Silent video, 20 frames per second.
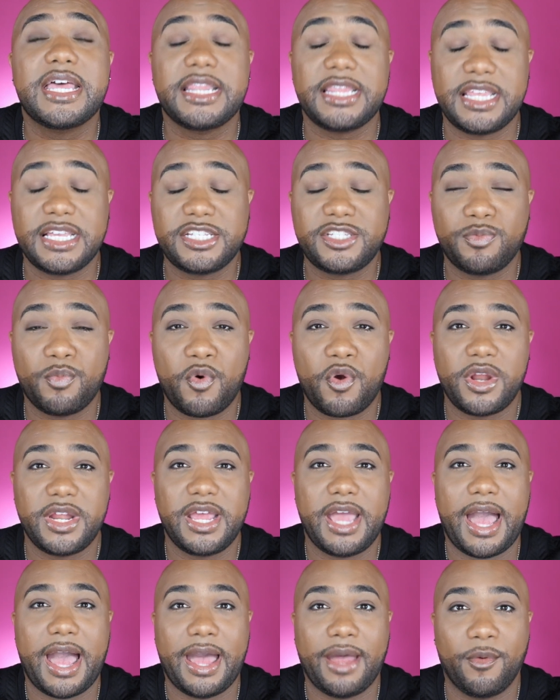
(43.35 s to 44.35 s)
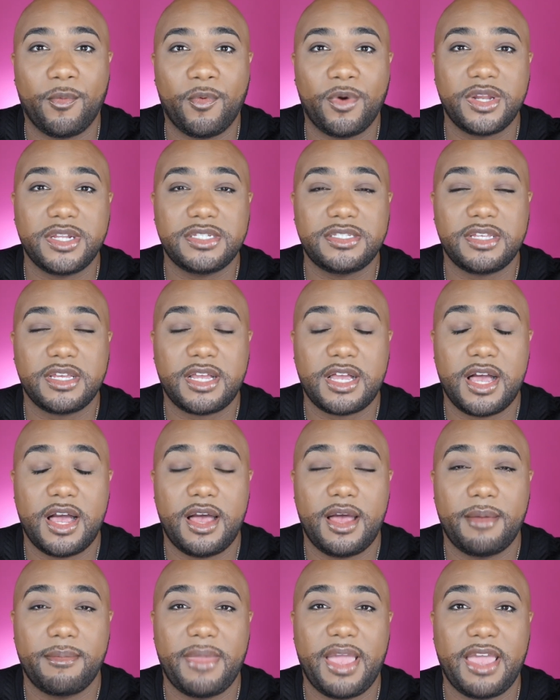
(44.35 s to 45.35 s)
This morning, I wanted to
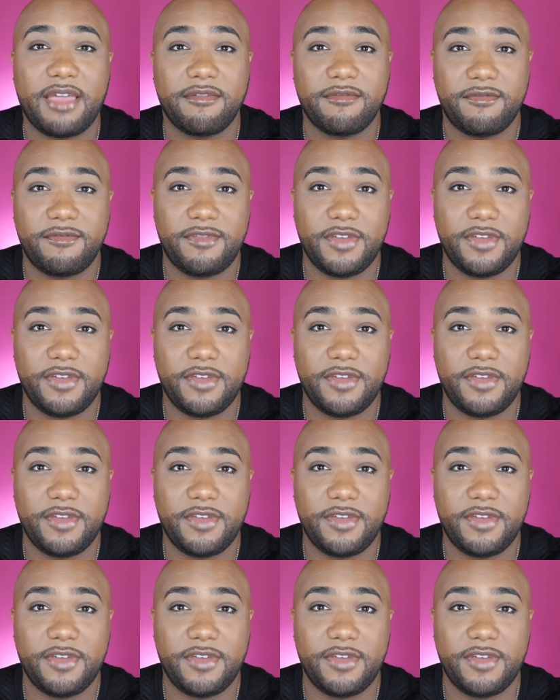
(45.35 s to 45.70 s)
come and